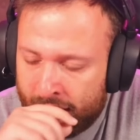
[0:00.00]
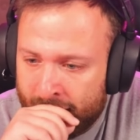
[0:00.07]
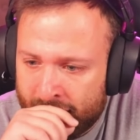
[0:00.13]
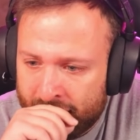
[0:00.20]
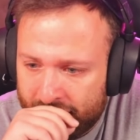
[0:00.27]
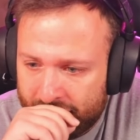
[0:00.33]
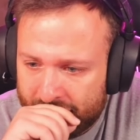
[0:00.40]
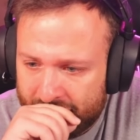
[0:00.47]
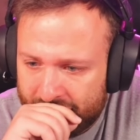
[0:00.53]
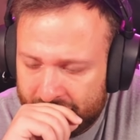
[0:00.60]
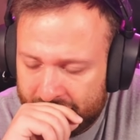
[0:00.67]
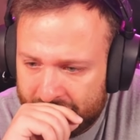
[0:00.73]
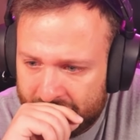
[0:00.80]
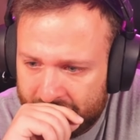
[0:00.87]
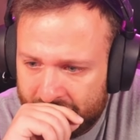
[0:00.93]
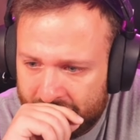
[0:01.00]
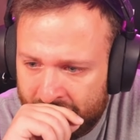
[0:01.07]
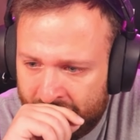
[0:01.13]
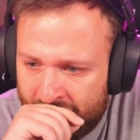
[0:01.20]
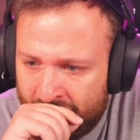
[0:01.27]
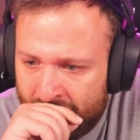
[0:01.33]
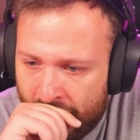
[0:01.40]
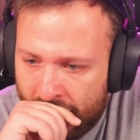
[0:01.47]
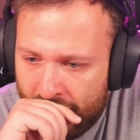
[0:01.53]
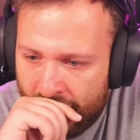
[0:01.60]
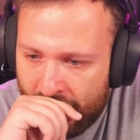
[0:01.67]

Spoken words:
(no one is talking)